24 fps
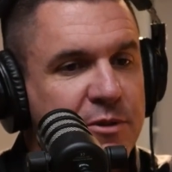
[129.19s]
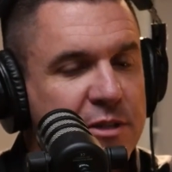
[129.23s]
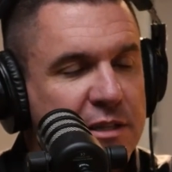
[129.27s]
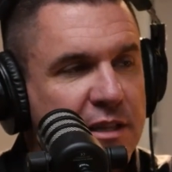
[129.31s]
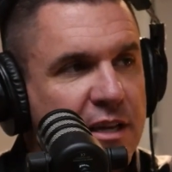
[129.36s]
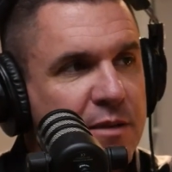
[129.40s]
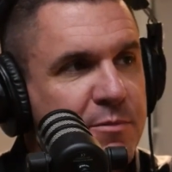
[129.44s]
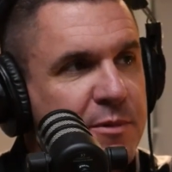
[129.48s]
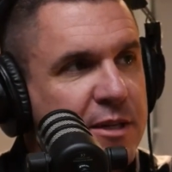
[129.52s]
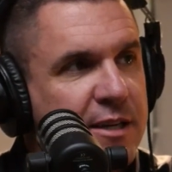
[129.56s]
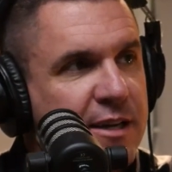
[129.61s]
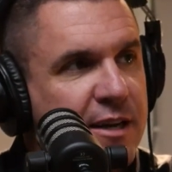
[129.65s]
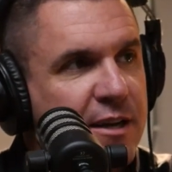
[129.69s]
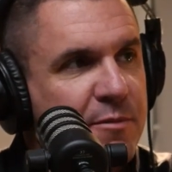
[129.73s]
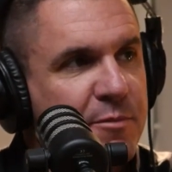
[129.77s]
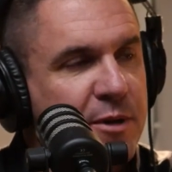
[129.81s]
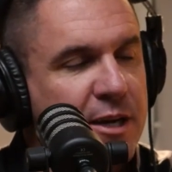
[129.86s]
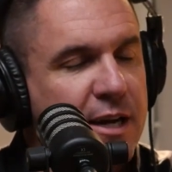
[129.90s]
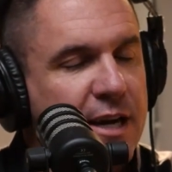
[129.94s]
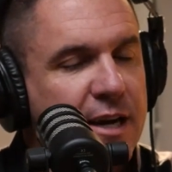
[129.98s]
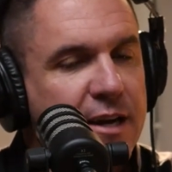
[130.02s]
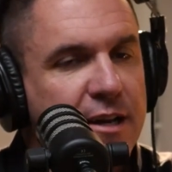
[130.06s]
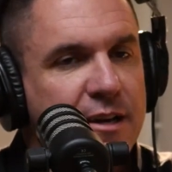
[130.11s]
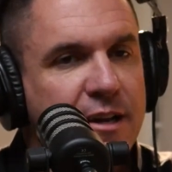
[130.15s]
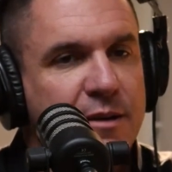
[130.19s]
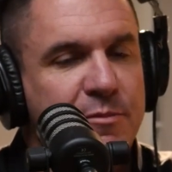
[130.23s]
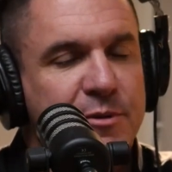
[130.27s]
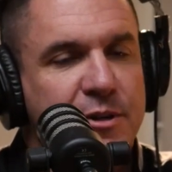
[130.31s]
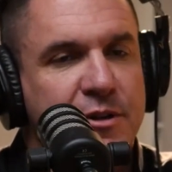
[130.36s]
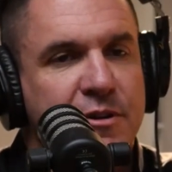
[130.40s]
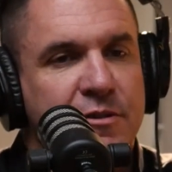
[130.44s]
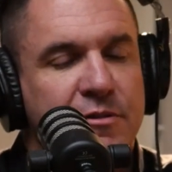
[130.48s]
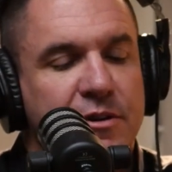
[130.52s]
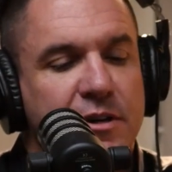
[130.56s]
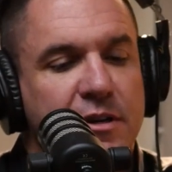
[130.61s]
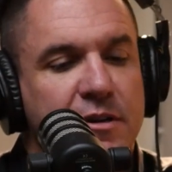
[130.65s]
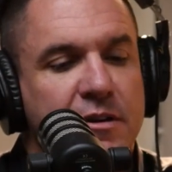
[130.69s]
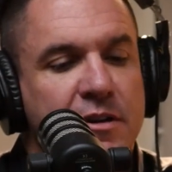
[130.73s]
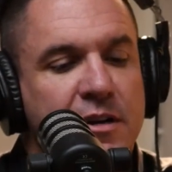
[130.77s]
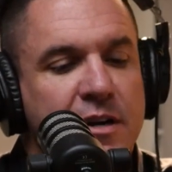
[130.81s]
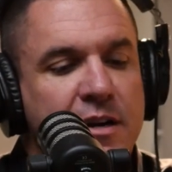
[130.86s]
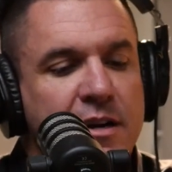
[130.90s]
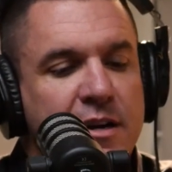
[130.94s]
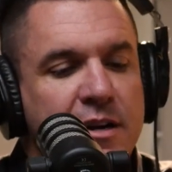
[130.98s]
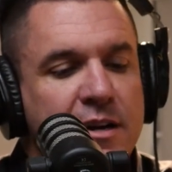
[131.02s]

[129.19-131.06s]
Which led me down my academic career.